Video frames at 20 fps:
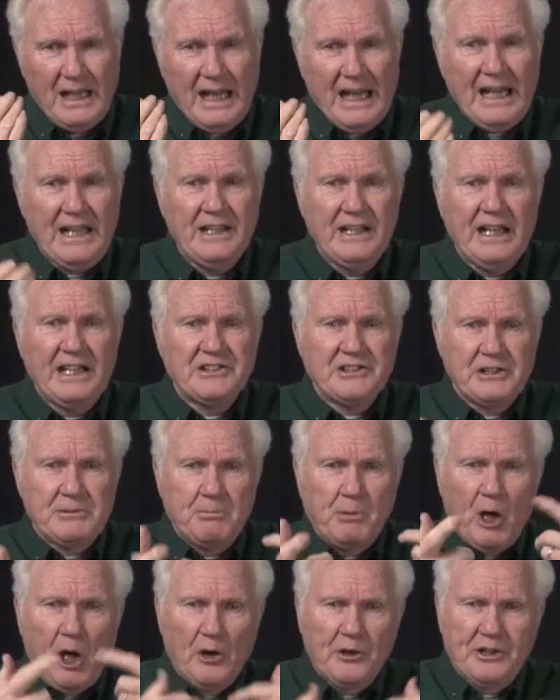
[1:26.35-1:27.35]
And as he
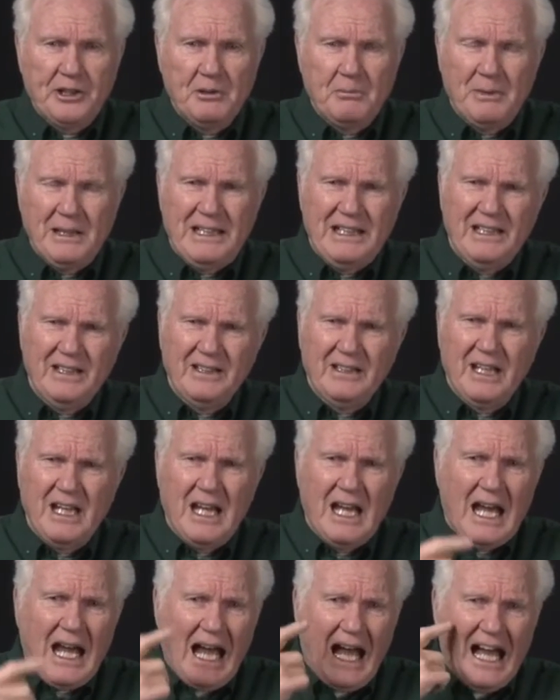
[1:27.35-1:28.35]
brought them in,
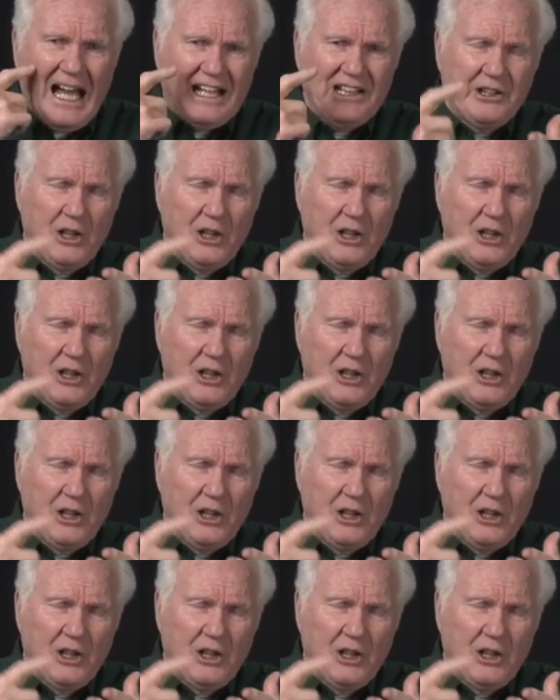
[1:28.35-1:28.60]
I